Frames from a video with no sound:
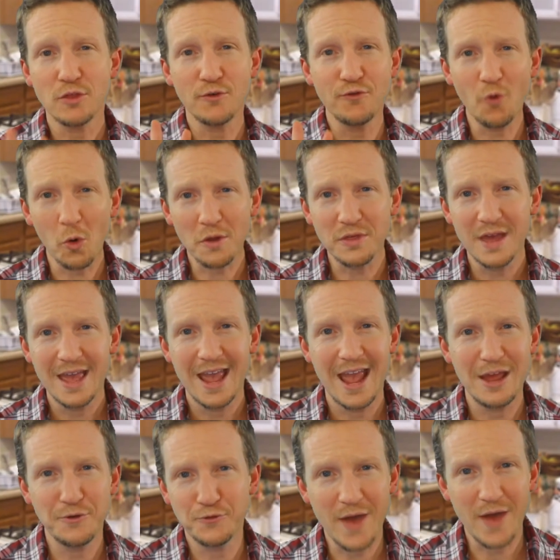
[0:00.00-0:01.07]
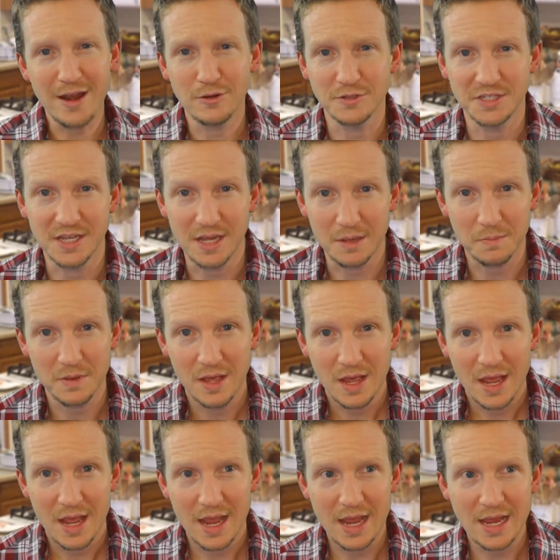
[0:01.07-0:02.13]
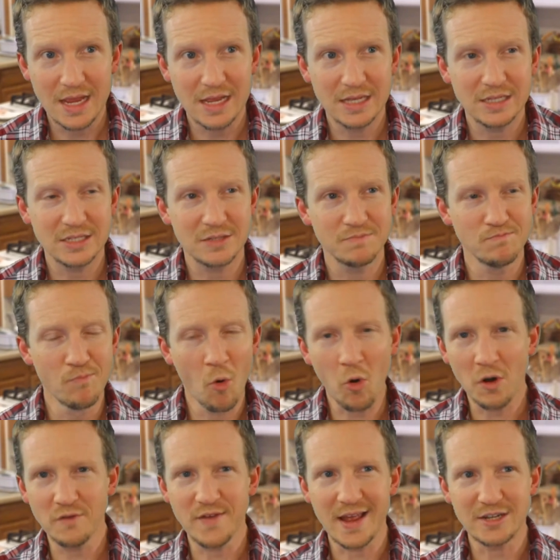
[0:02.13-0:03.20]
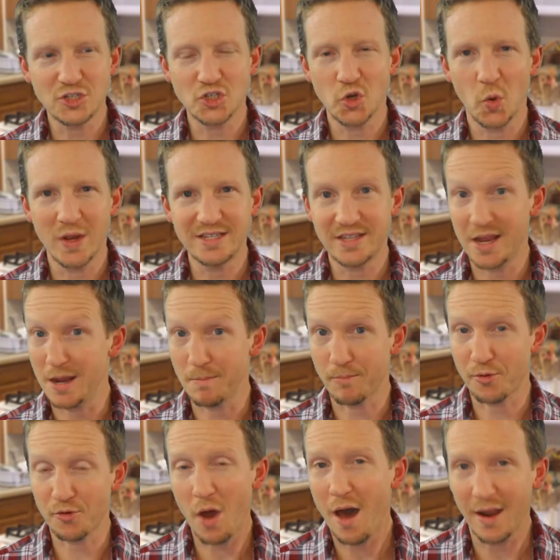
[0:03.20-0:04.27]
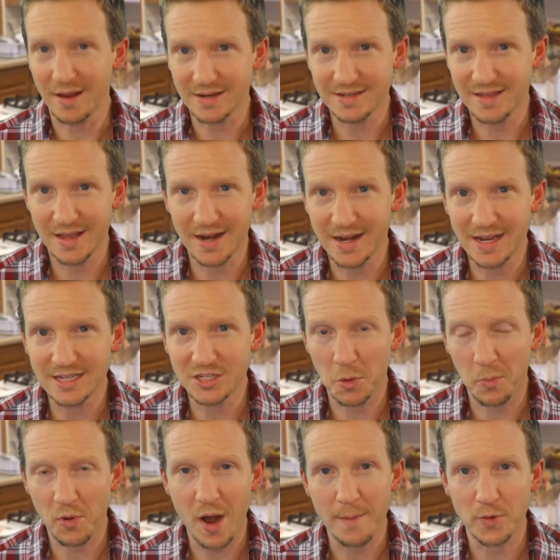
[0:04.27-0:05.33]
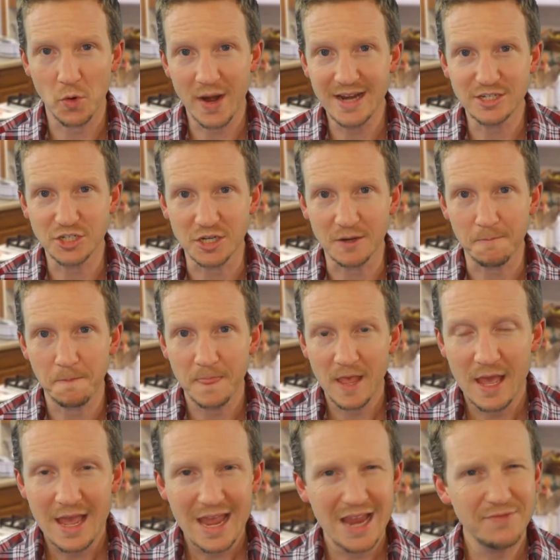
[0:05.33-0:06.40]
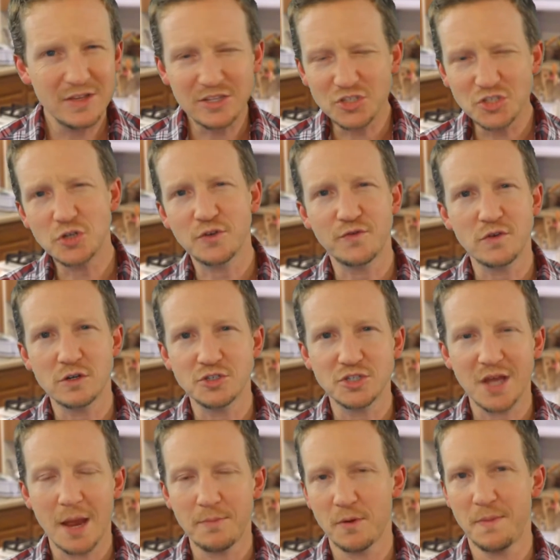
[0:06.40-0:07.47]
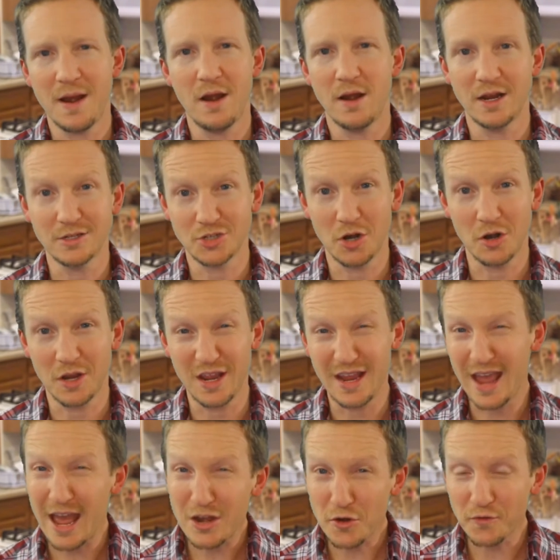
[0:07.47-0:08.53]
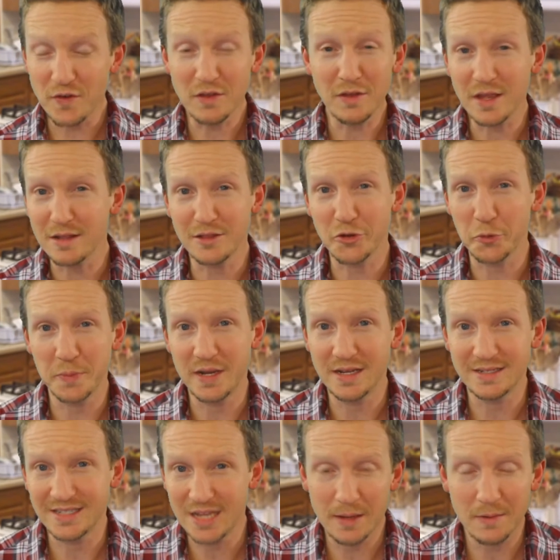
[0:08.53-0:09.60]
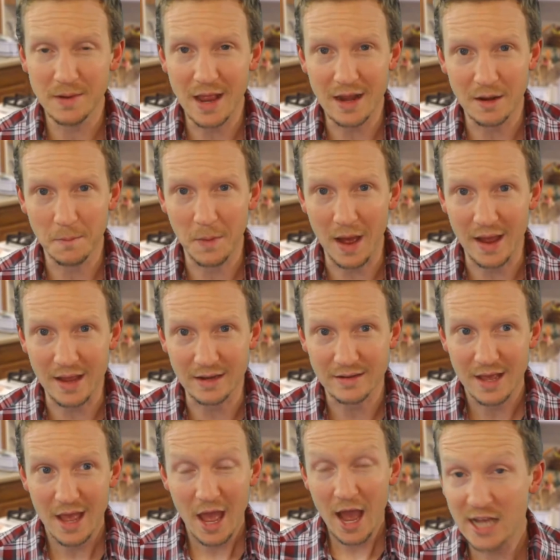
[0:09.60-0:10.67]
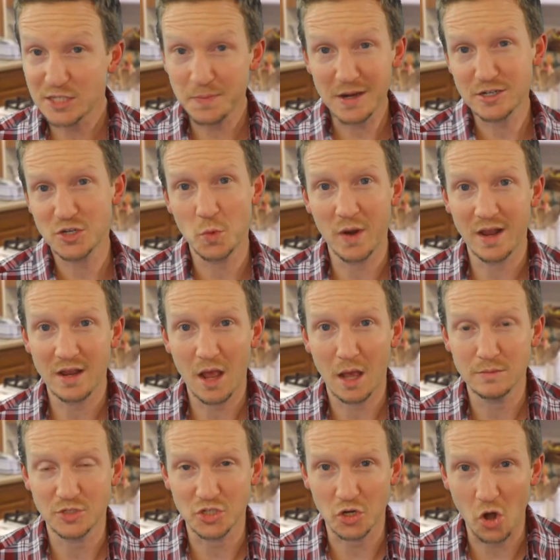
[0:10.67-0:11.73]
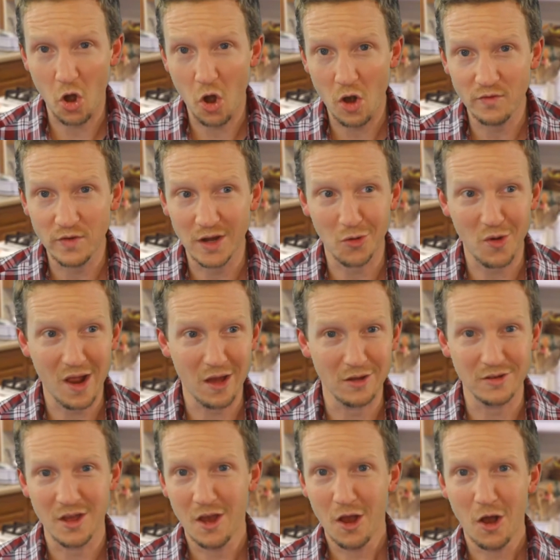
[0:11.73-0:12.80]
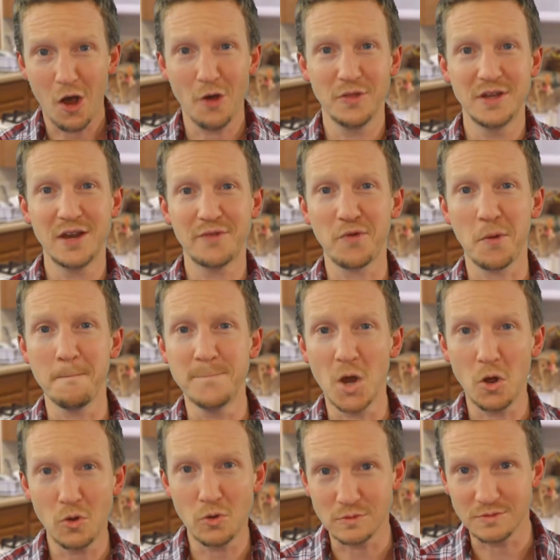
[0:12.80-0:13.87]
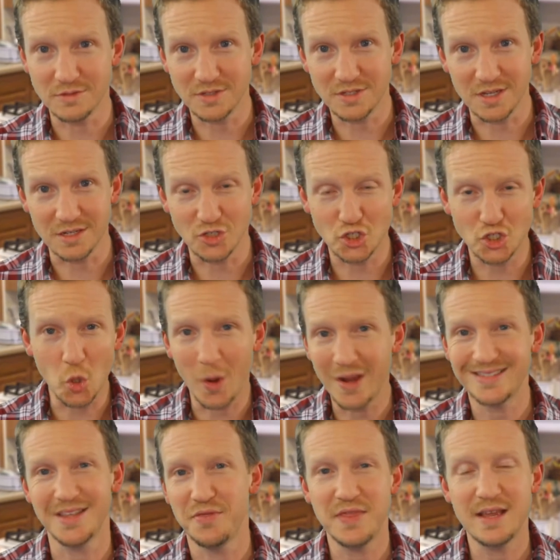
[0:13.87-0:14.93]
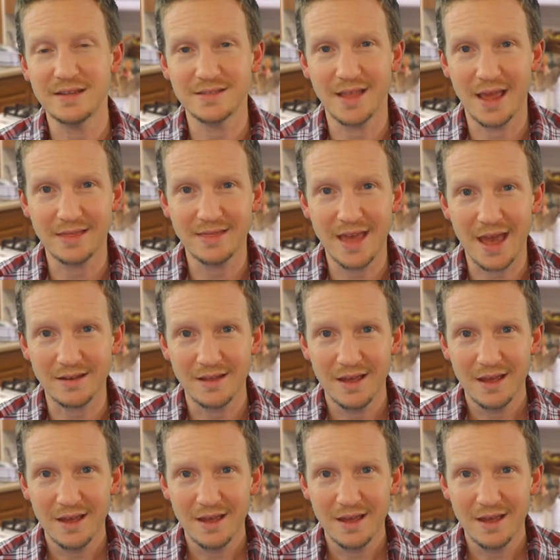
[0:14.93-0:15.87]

the fourth and final tip is more of a choice in product than it is in preparation. If this is your first time preparing a turkey and you're feeling a little bit intimidated by it, especially when it comes to carving around all the different bones and joints and things like that,